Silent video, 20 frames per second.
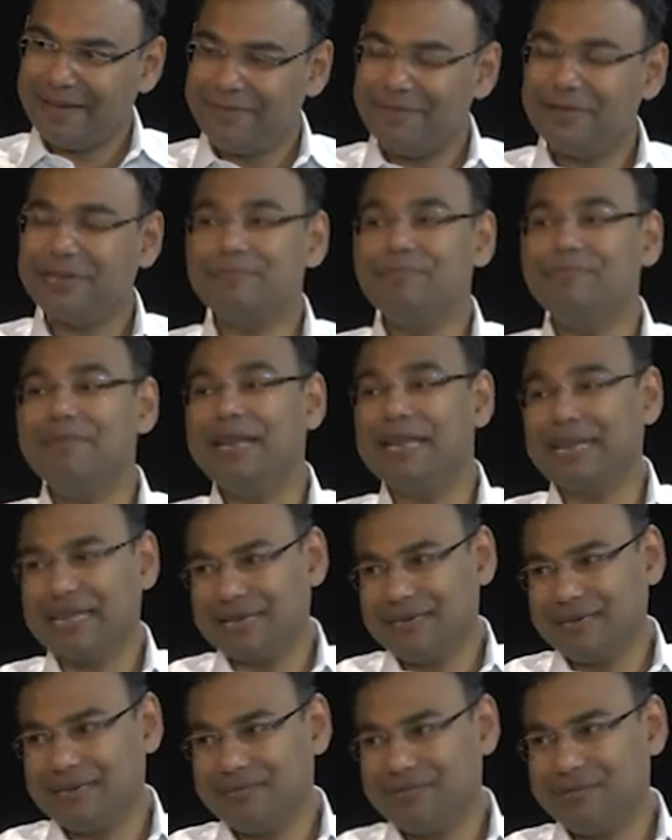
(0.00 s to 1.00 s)
with
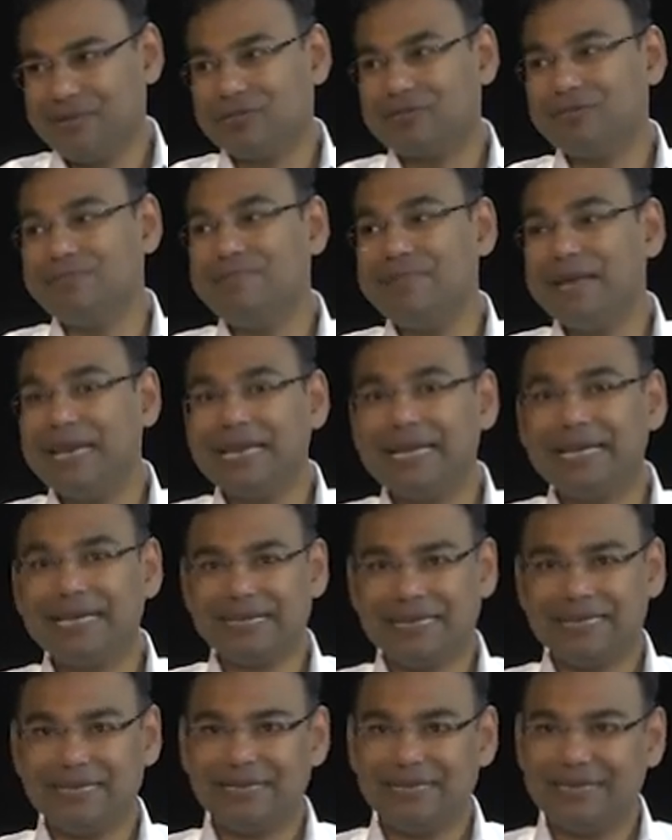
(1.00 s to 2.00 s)
milk, because milk
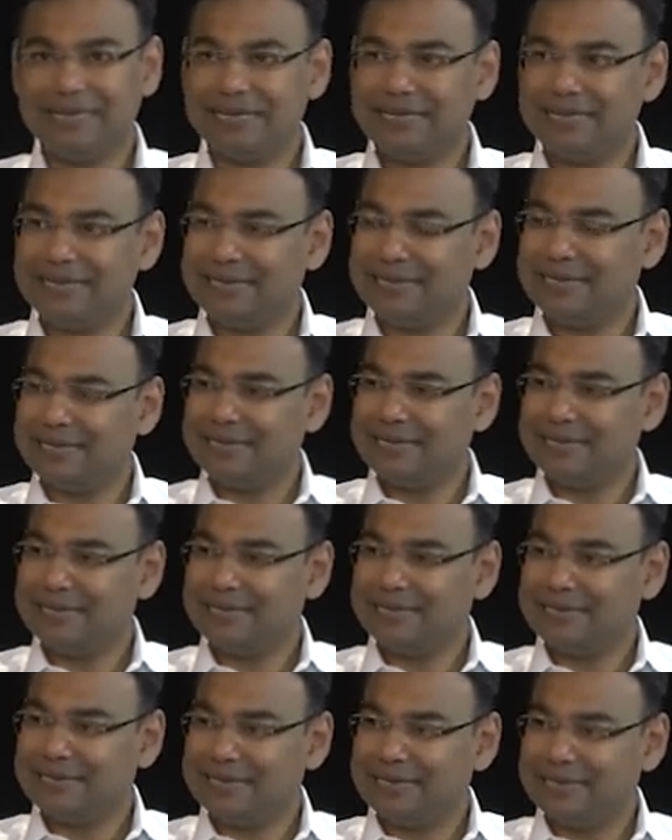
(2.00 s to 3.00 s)

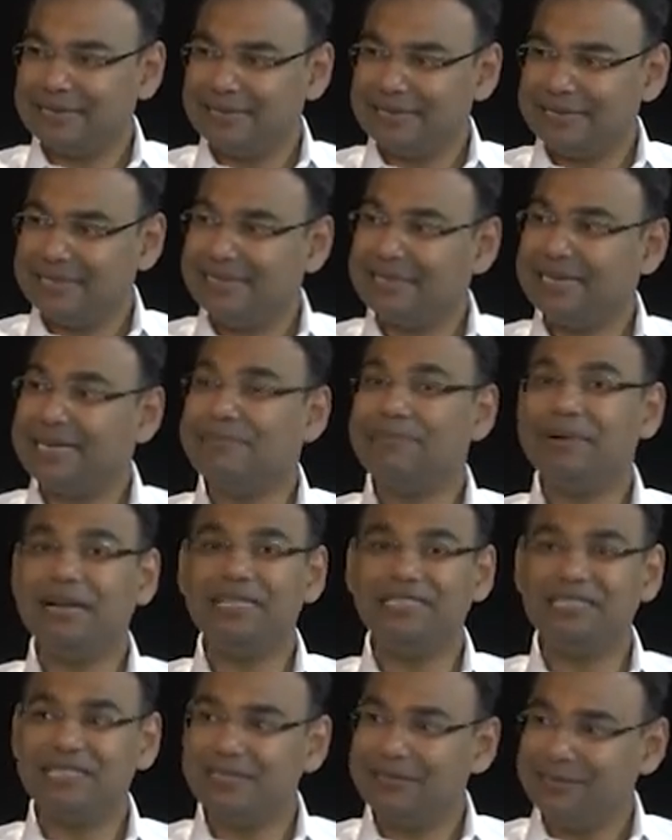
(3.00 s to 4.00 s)
is an
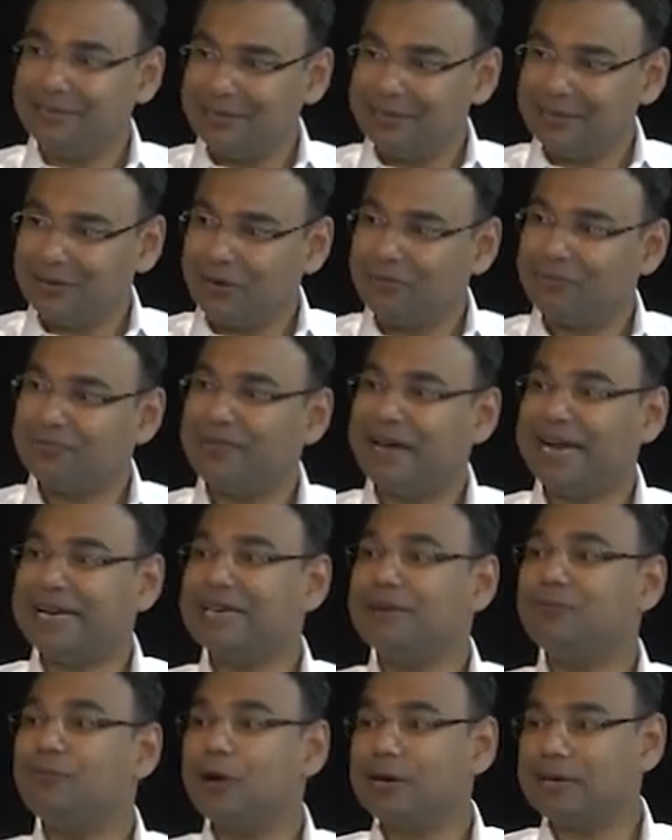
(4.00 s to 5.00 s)
emulsion of fat
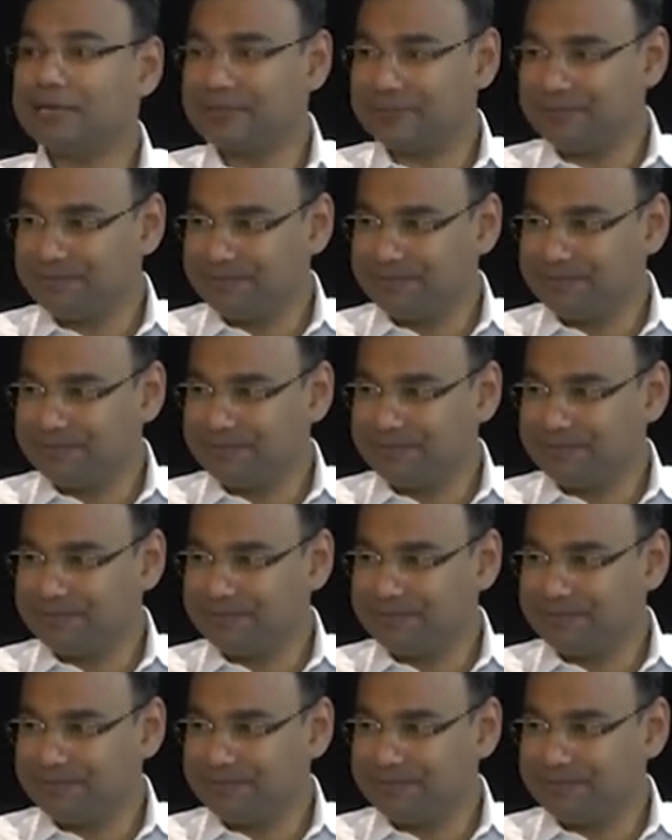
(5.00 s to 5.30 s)
and water.